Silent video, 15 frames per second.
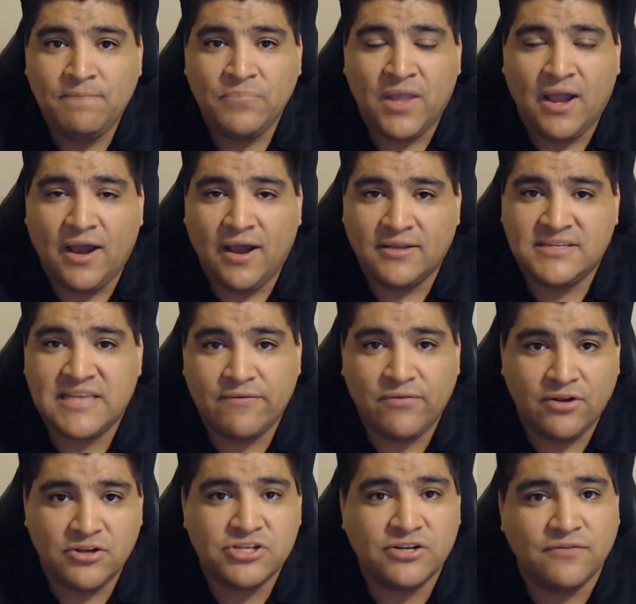
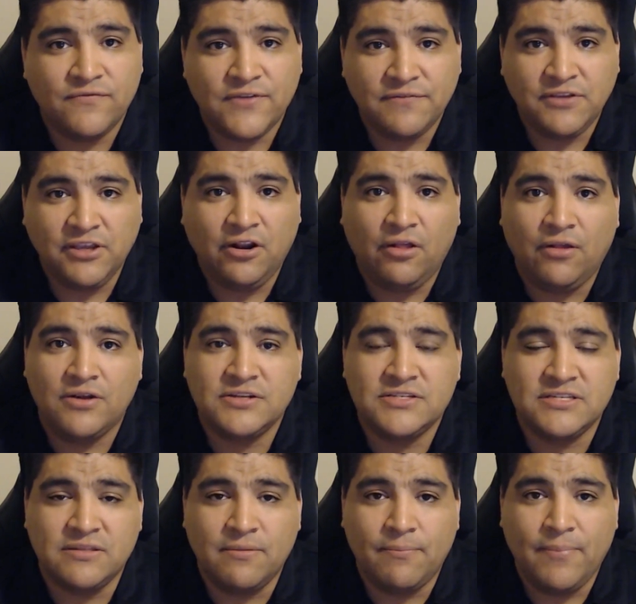$750 is
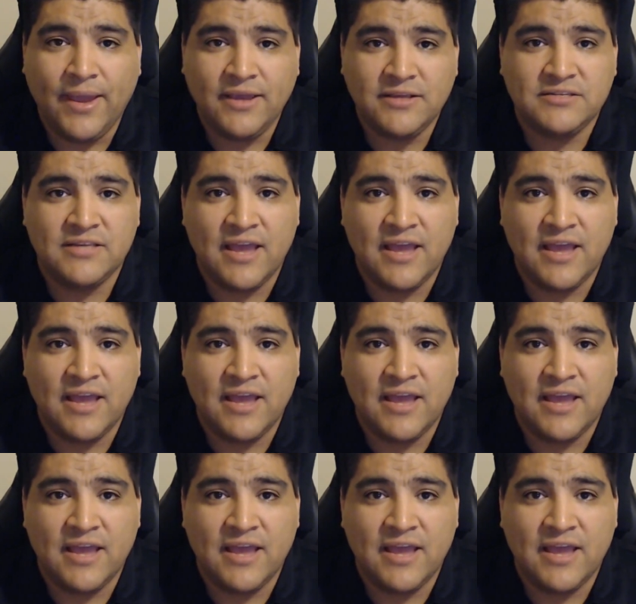the base,